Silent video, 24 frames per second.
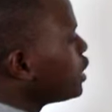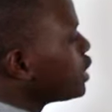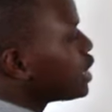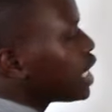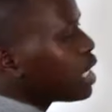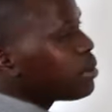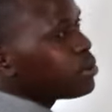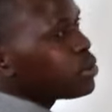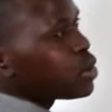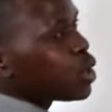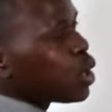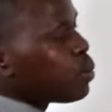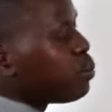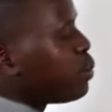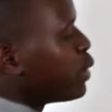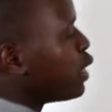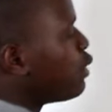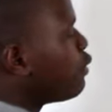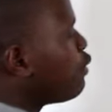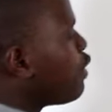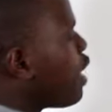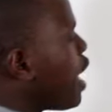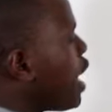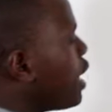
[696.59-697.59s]
times
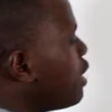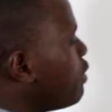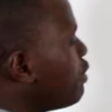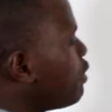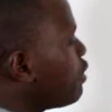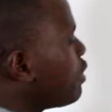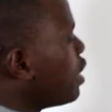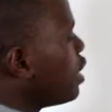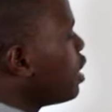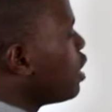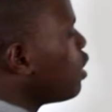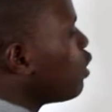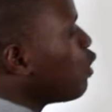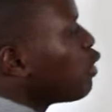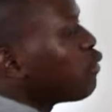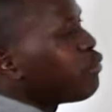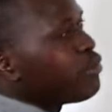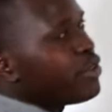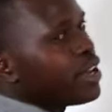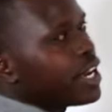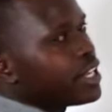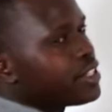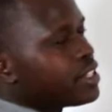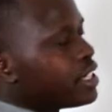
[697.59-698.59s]
0.5,
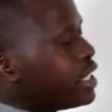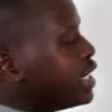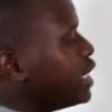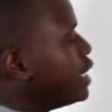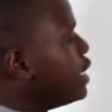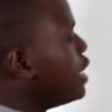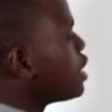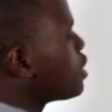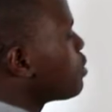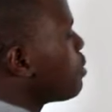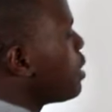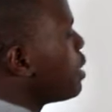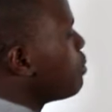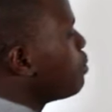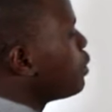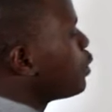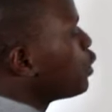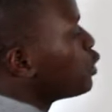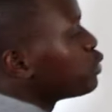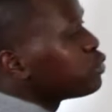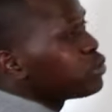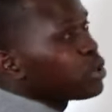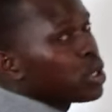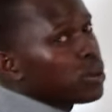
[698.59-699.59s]
obviously this one,
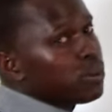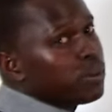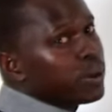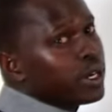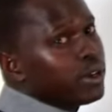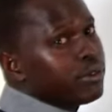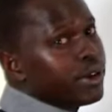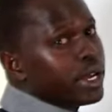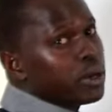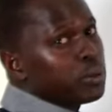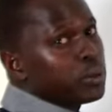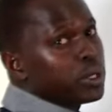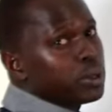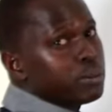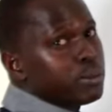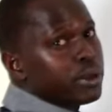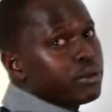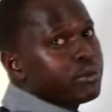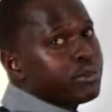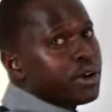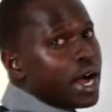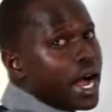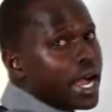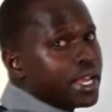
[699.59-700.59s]
because 0.5 will
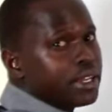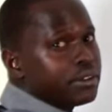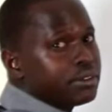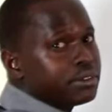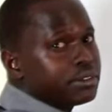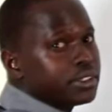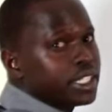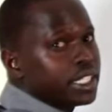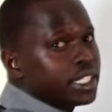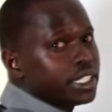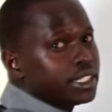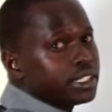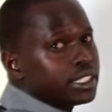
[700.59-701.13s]
be 5,